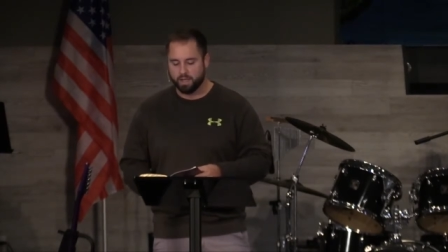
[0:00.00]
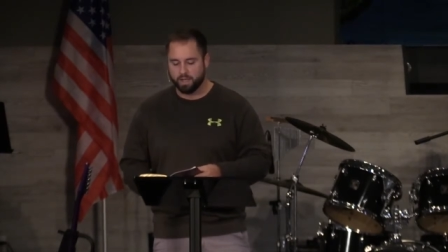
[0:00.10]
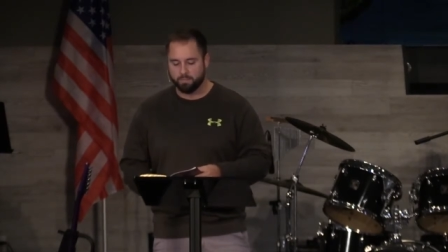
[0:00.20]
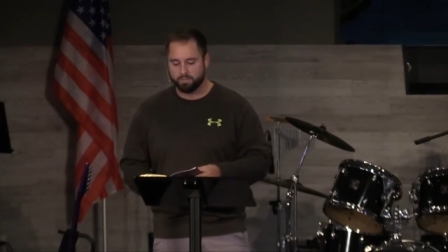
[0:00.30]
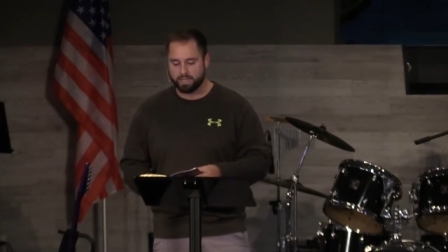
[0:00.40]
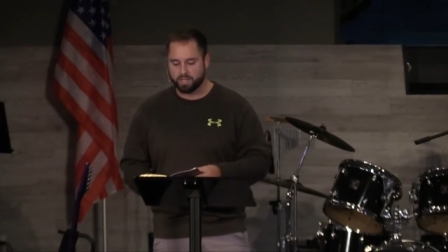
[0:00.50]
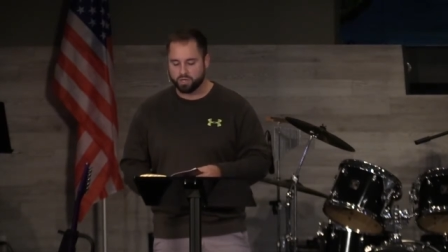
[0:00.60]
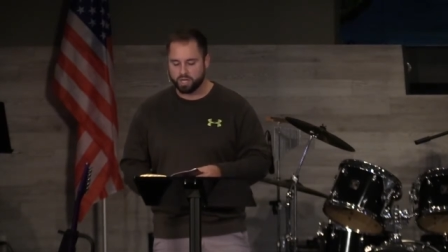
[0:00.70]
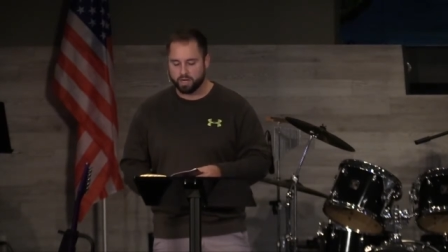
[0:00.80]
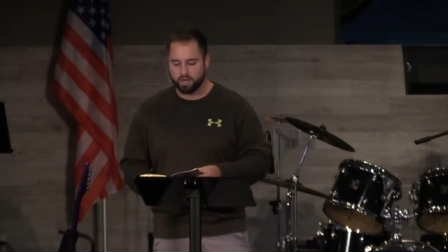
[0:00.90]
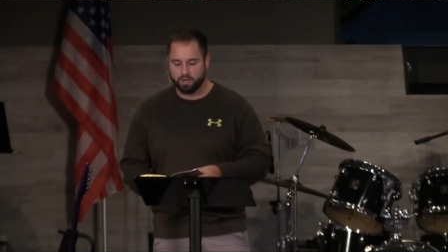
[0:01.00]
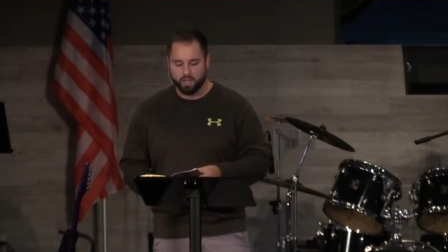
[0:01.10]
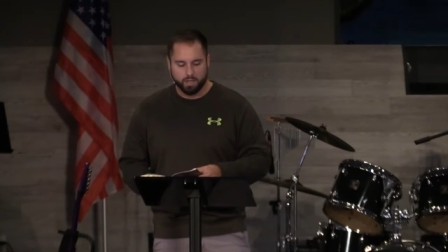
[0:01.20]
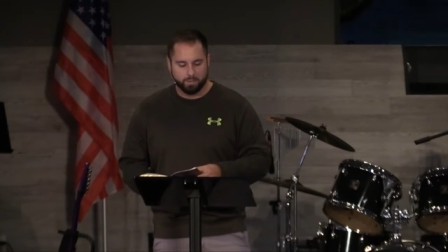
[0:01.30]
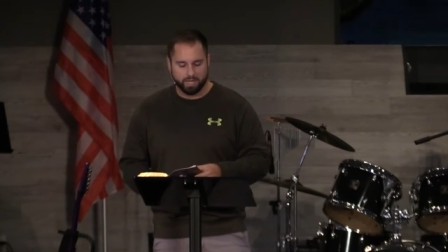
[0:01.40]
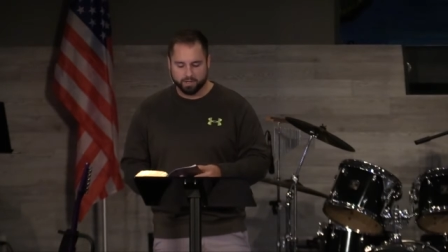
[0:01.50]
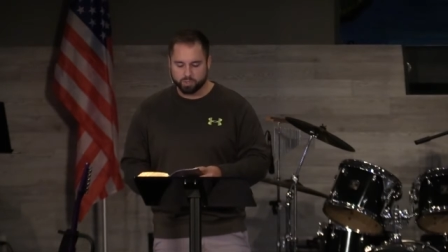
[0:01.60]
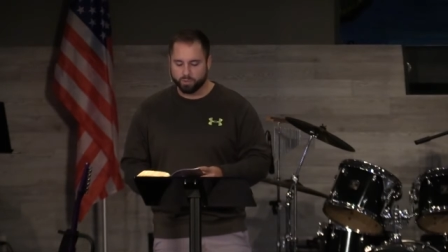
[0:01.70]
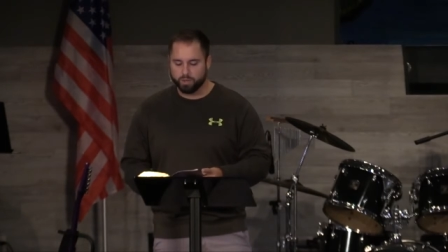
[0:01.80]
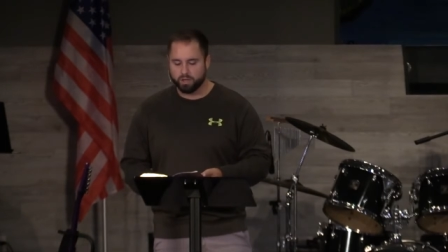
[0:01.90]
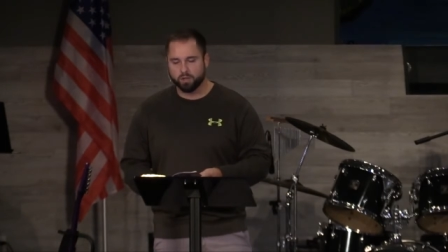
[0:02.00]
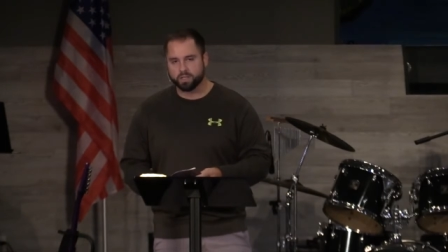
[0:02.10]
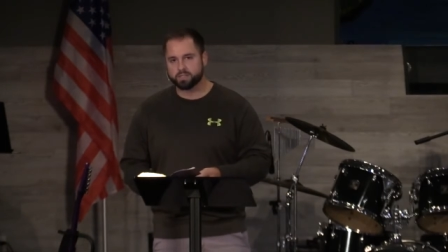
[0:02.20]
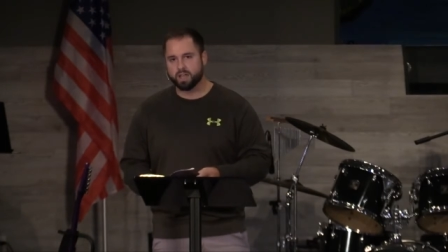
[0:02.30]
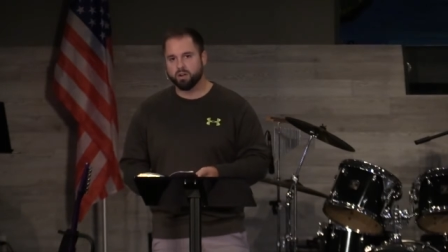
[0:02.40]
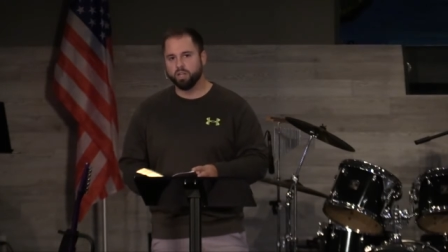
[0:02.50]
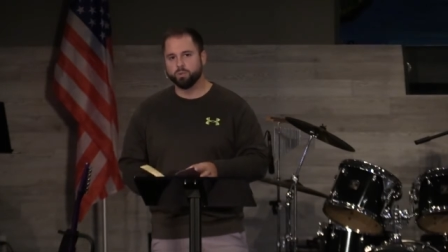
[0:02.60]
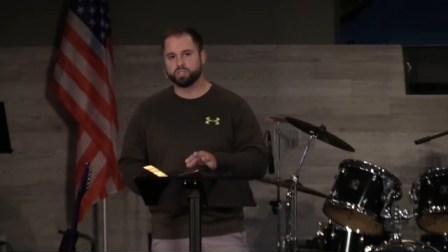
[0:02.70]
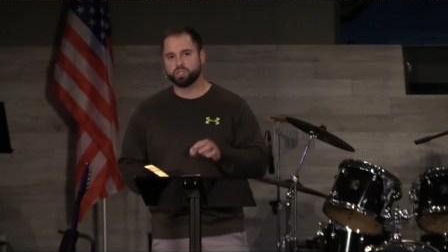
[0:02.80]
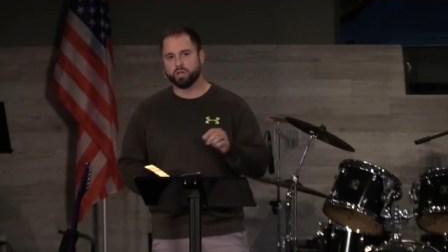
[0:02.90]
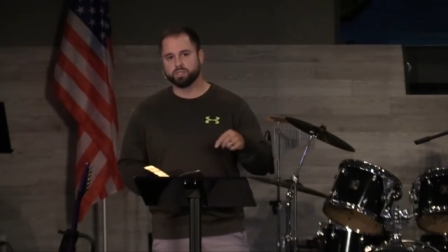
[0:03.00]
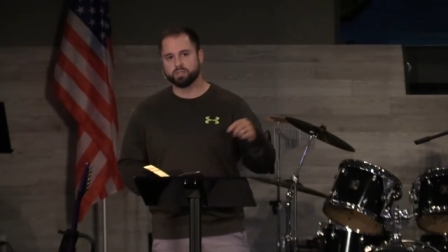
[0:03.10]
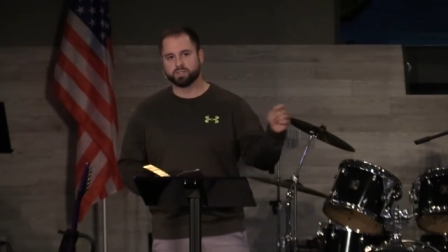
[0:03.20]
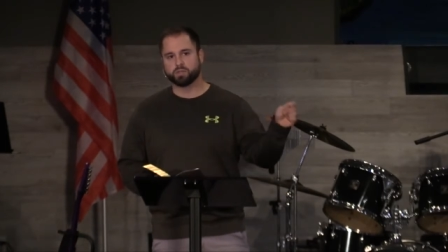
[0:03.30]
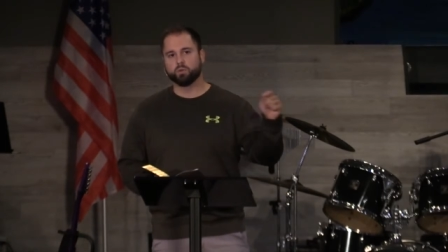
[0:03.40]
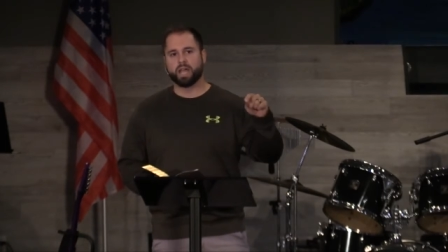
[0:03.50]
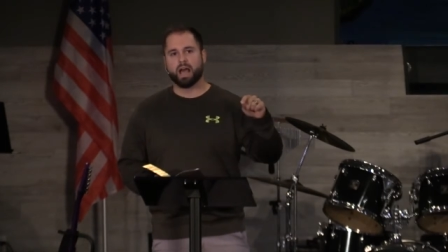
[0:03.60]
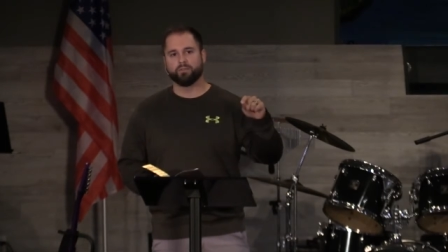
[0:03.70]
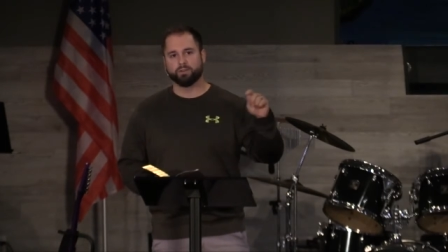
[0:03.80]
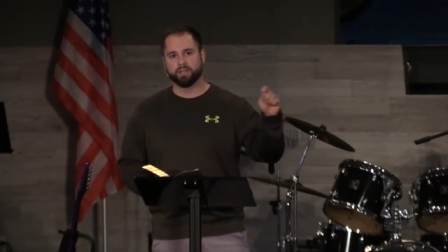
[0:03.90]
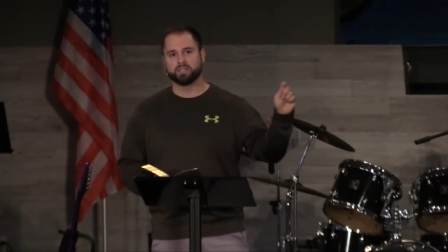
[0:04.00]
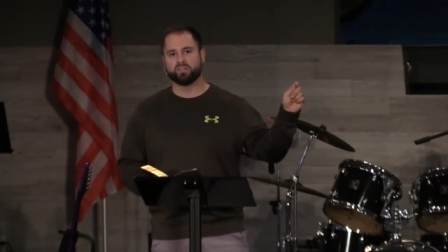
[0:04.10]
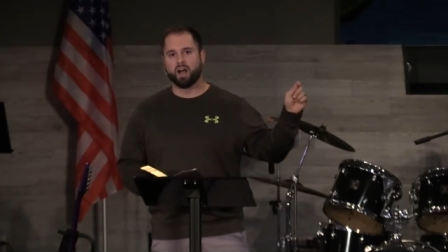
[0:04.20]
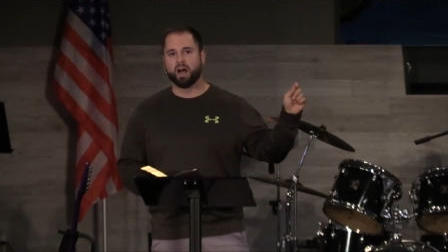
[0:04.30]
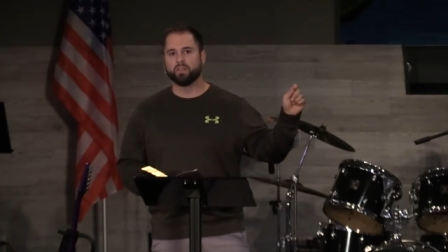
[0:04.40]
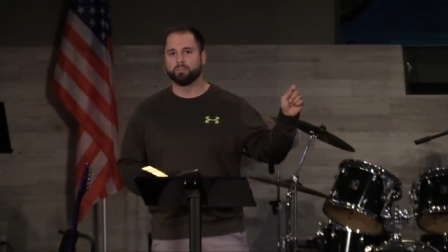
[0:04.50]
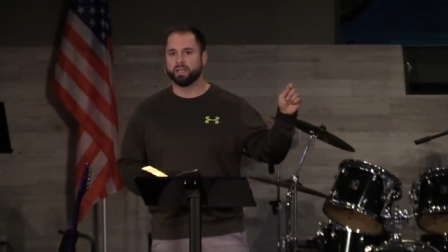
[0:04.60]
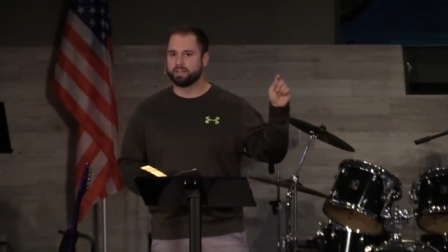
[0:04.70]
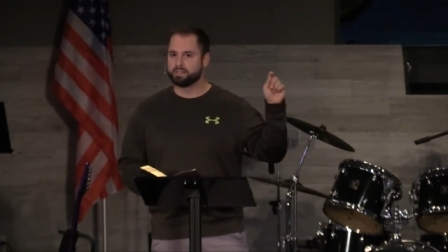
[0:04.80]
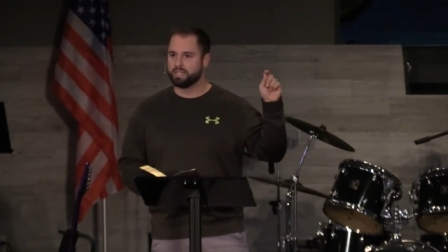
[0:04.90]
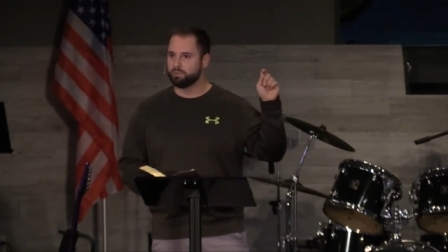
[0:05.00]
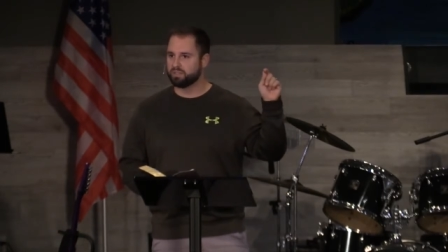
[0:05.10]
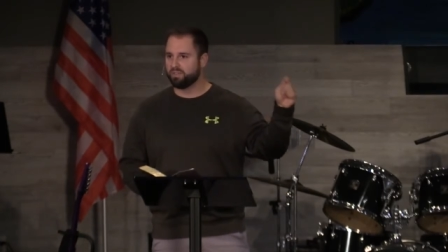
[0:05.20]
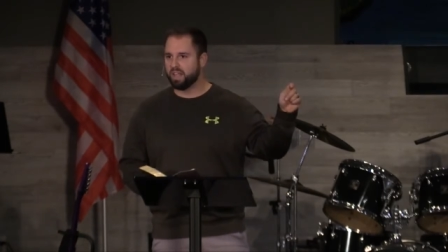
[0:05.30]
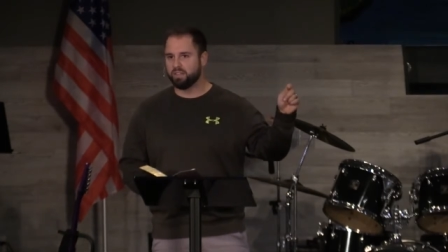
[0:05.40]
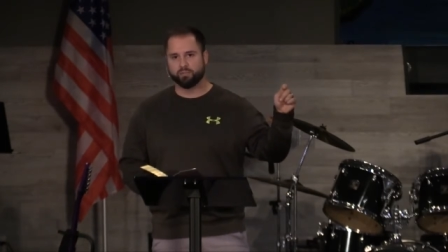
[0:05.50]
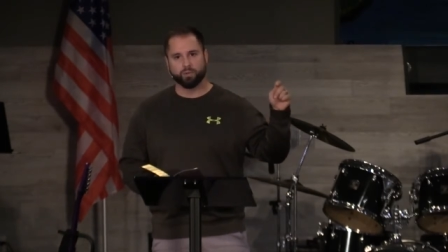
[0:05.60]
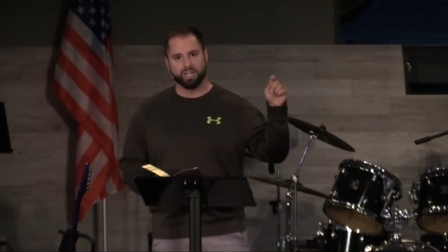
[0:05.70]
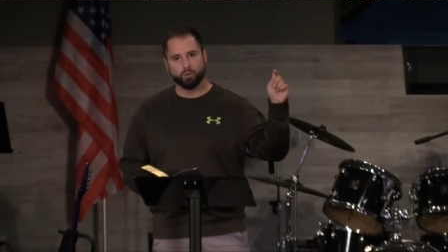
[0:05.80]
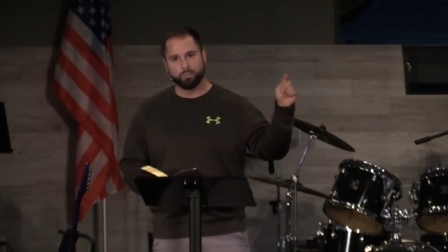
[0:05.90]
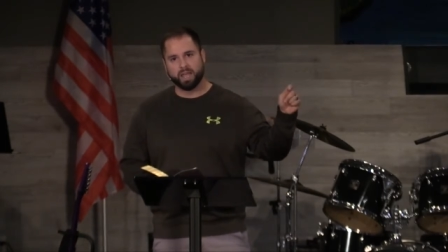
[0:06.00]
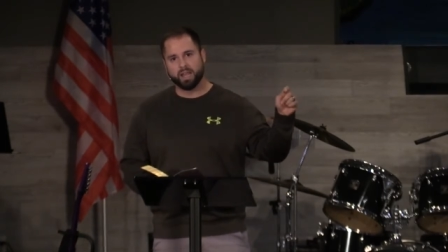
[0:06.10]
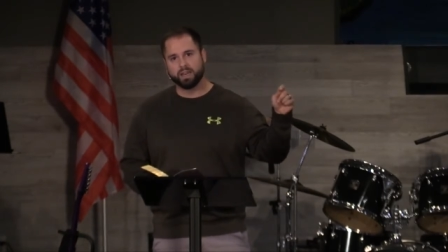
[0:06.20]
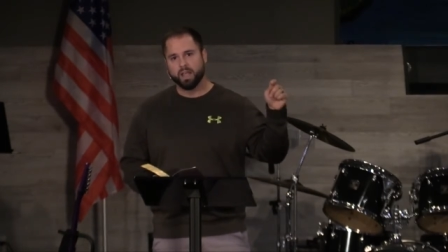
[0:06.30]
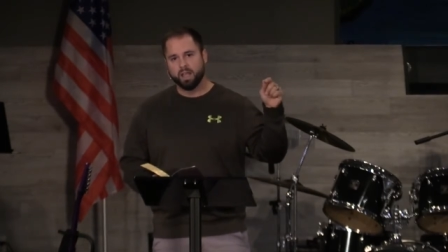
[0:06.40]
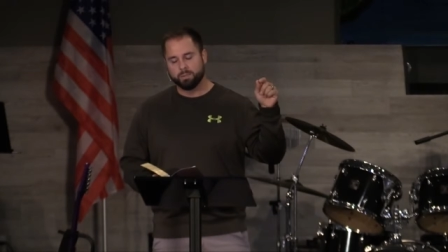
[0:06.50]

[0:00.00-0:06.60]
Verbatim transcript: um, that they shared. But here's what we notice: not only was Joseph sold out for his father because he was faithful and he obeyed,